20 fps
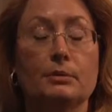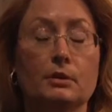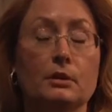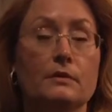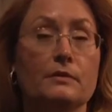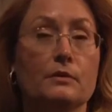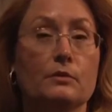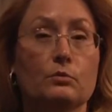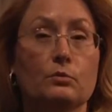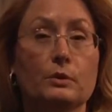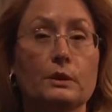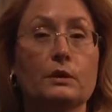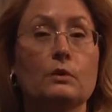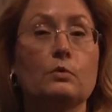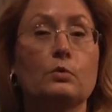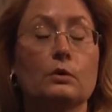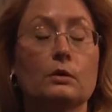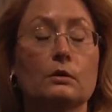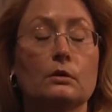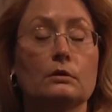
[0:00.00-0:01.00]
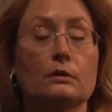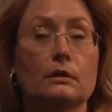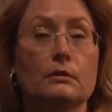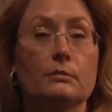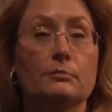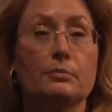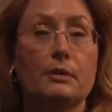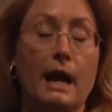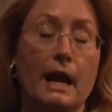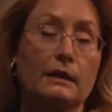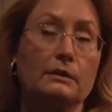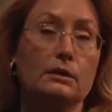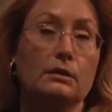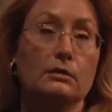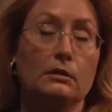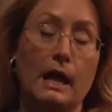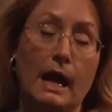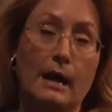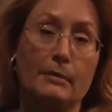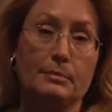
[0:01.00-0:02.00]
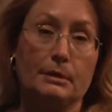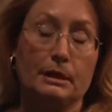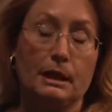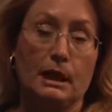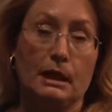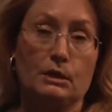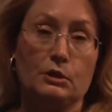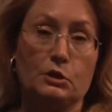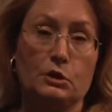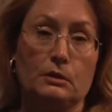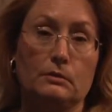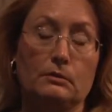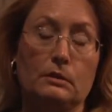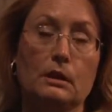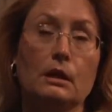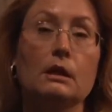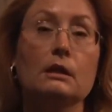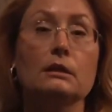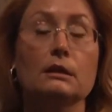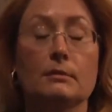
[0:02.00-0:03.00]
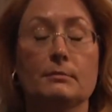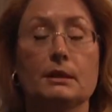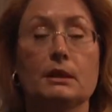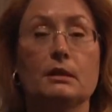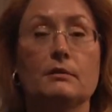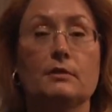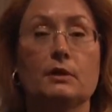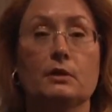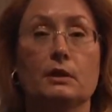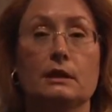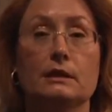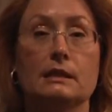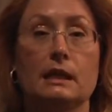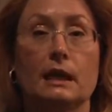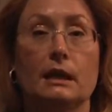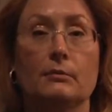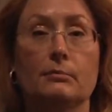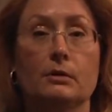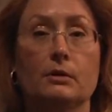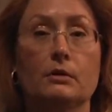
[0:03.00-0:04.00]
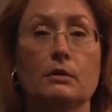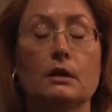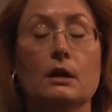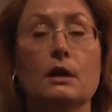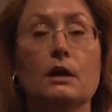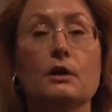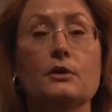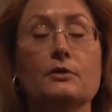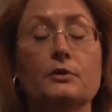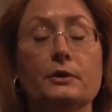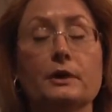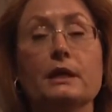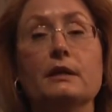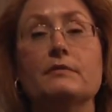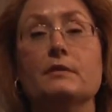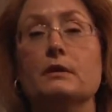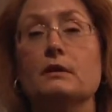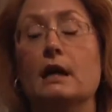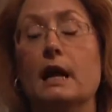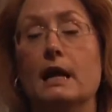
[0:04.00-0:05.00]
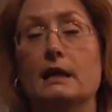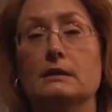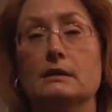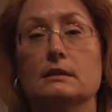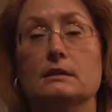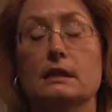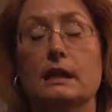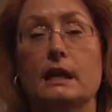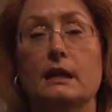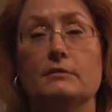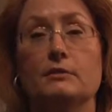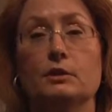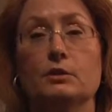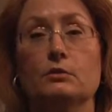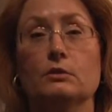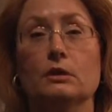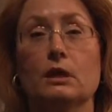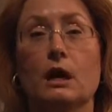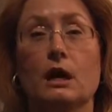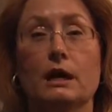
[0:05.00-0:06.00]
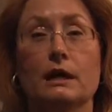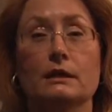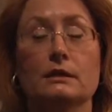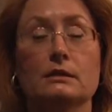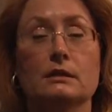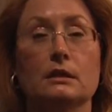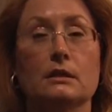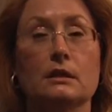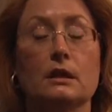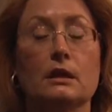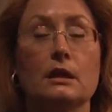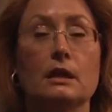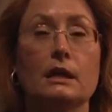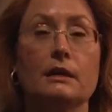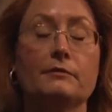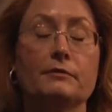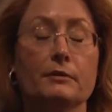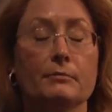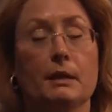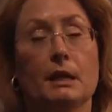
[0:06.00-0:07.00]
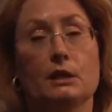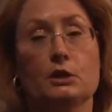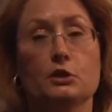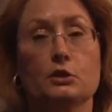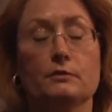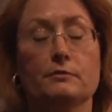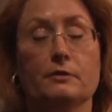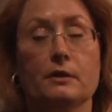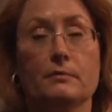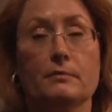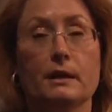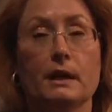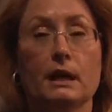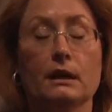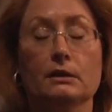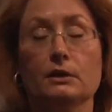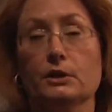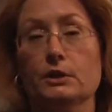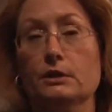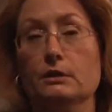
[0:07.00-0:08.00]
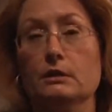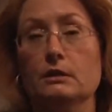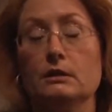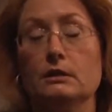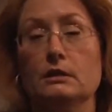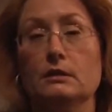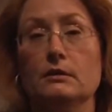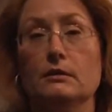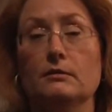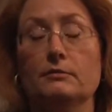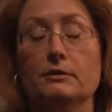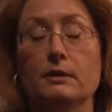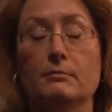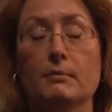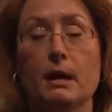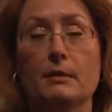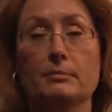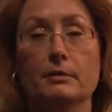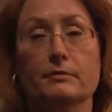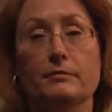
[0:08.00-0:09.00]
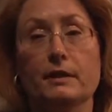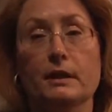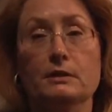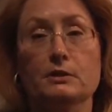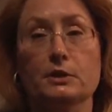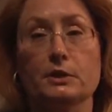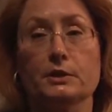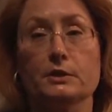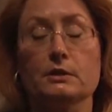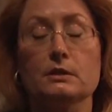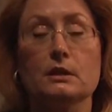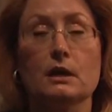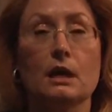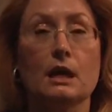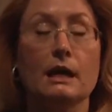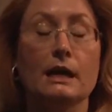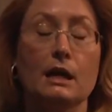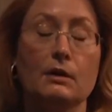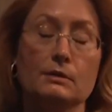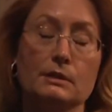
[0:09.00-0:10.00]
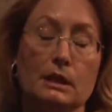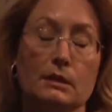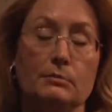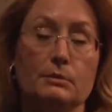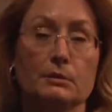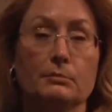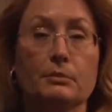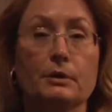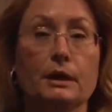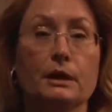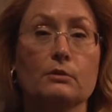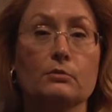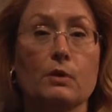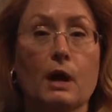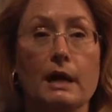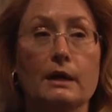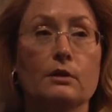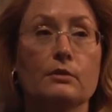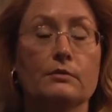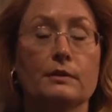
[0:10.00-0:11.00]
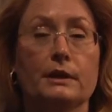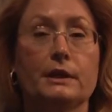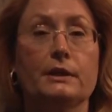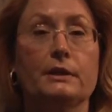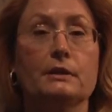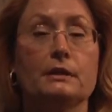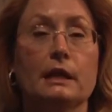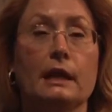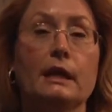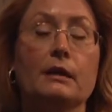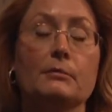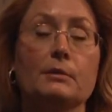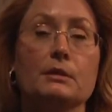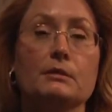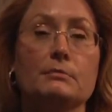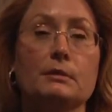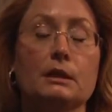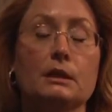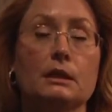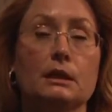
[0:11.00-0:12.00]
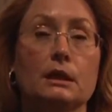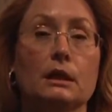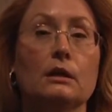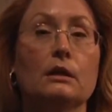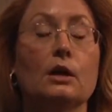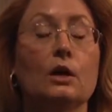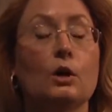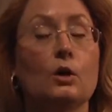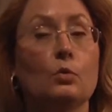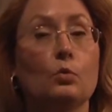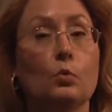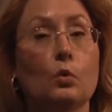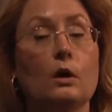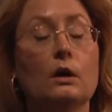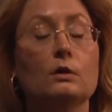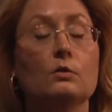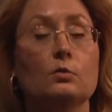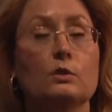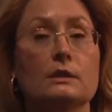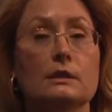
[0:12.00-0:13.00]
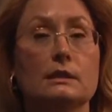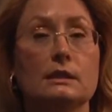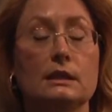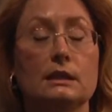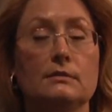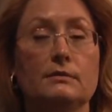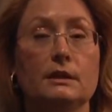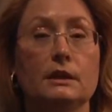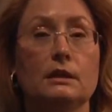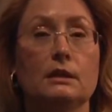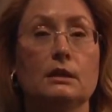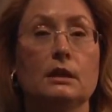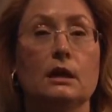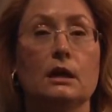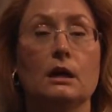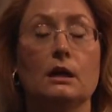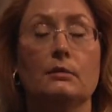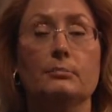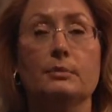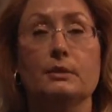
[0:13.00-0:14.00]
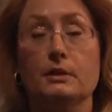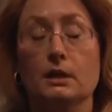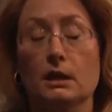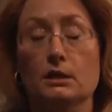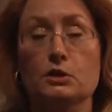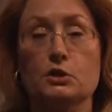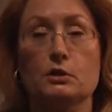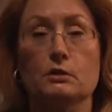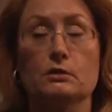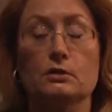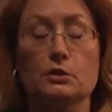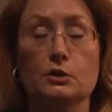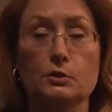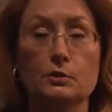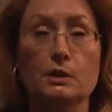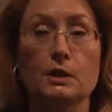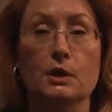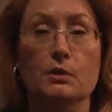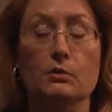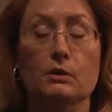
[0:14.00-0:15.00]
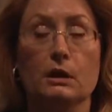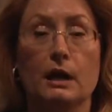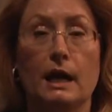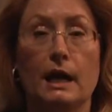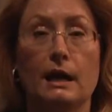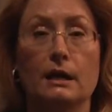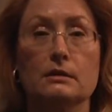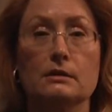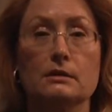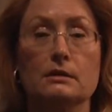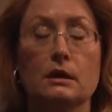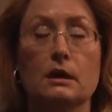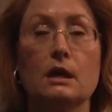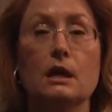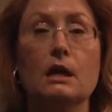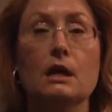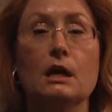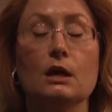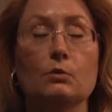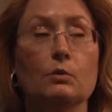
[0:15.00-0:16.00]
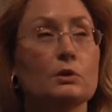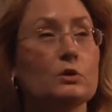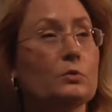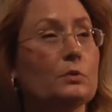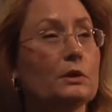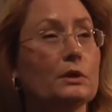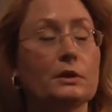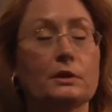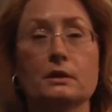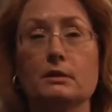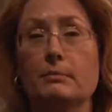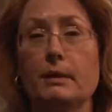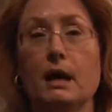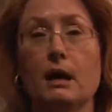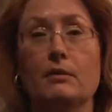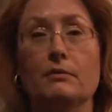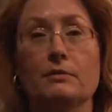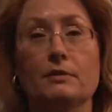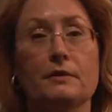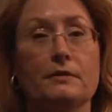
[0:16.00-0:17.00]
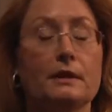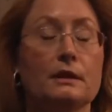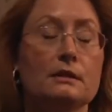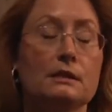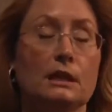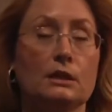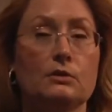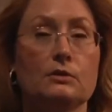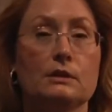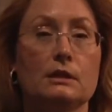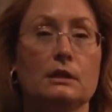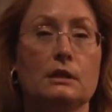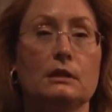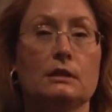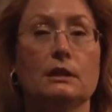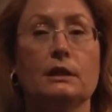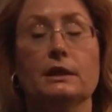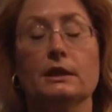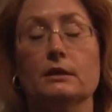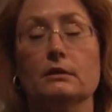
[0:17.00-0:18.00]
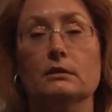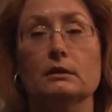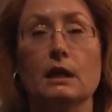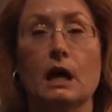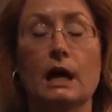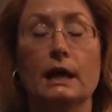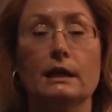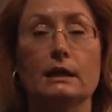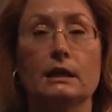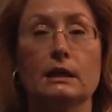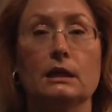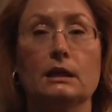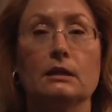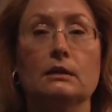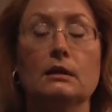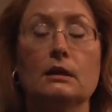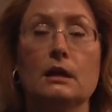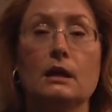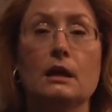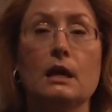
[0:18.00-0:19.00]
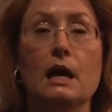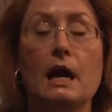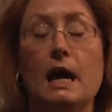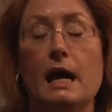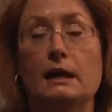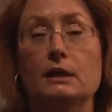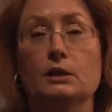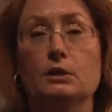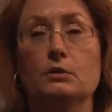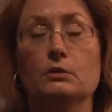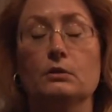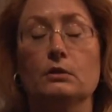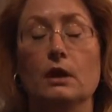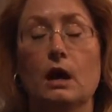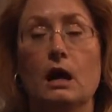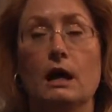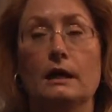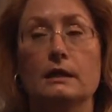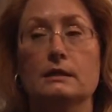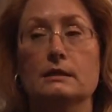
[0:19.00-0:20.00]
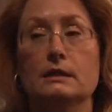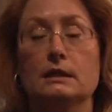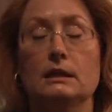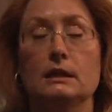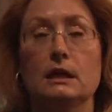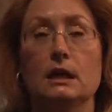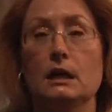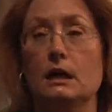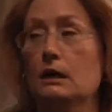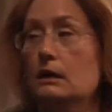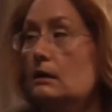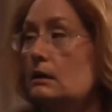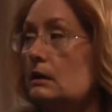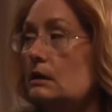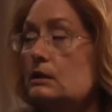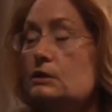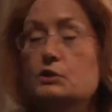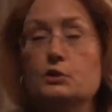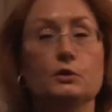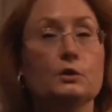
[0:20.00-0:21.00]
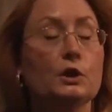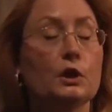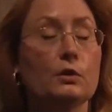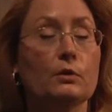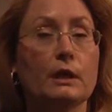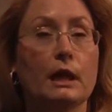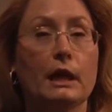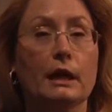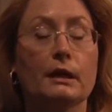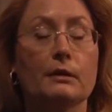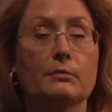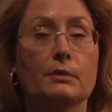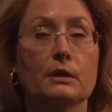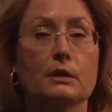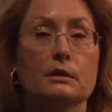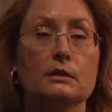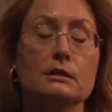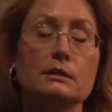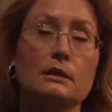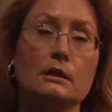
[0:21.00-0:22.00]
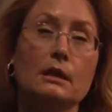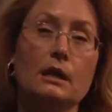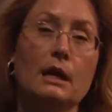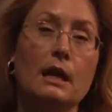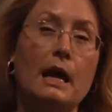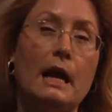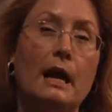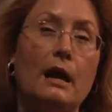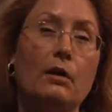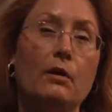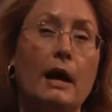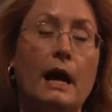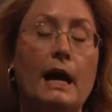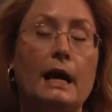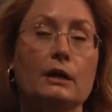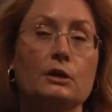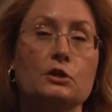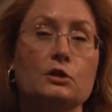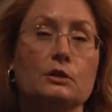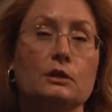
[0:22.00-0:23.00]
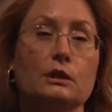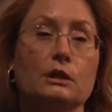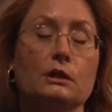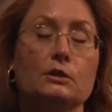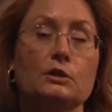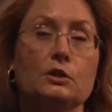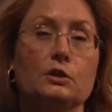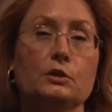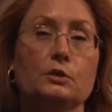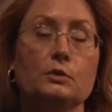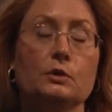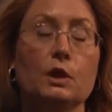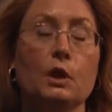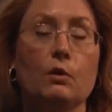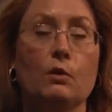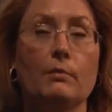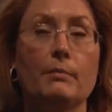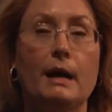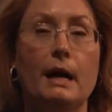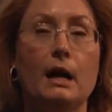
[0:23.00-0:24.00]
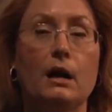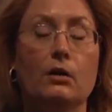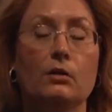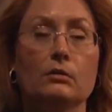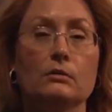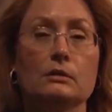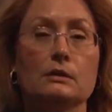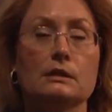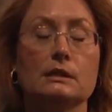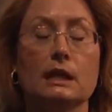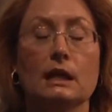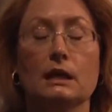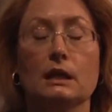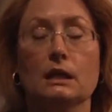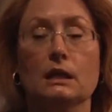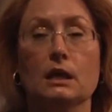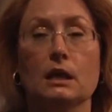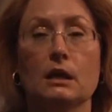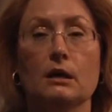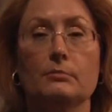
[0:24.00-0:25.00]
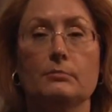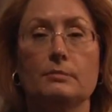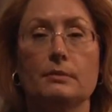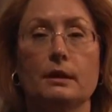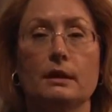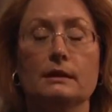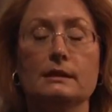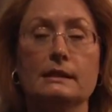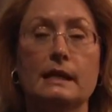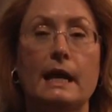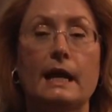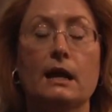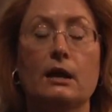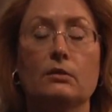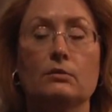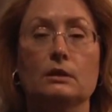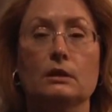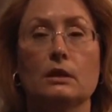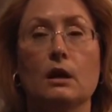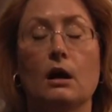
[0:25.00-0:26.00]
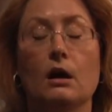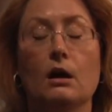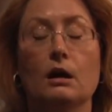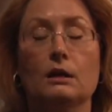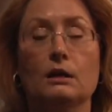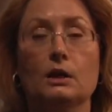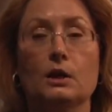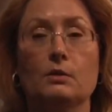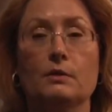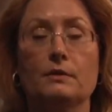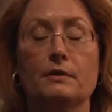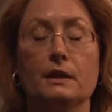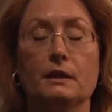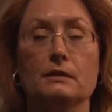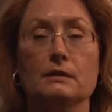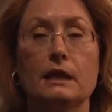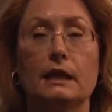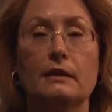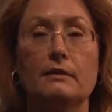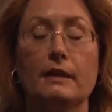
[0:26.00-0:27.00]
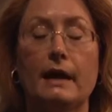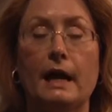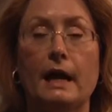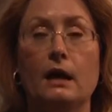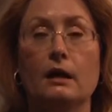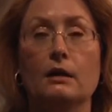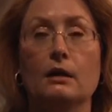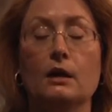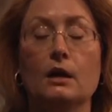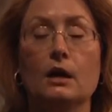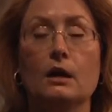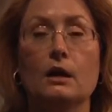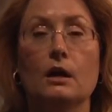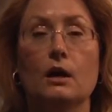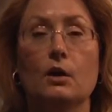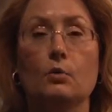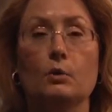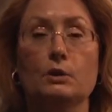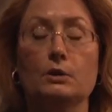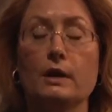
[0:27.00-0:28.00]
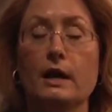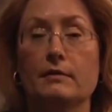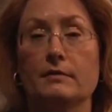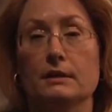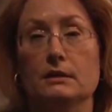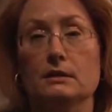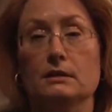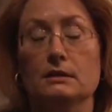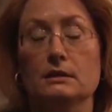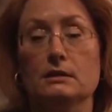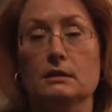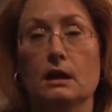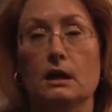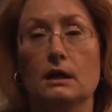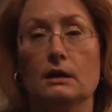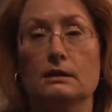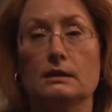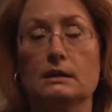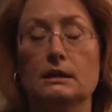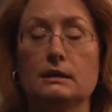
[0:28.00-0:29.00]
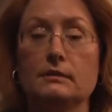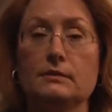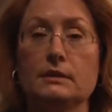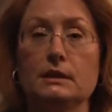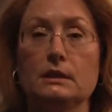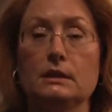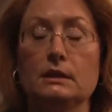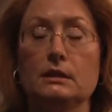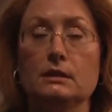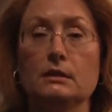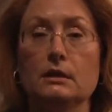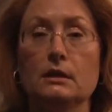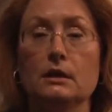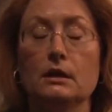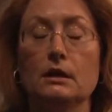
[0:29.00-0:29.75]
put in the real world practical application. Let me give you an example. 3 of the classes that I've utilized information from that I learned from my professors and I was able to bring right over here into Amherst Media. One was a TV production studio class in which we learned about the things that you see in here: lighting, how to utilize the studio cameras, how actually to go about setting up sound and audio and things like that when you have a TV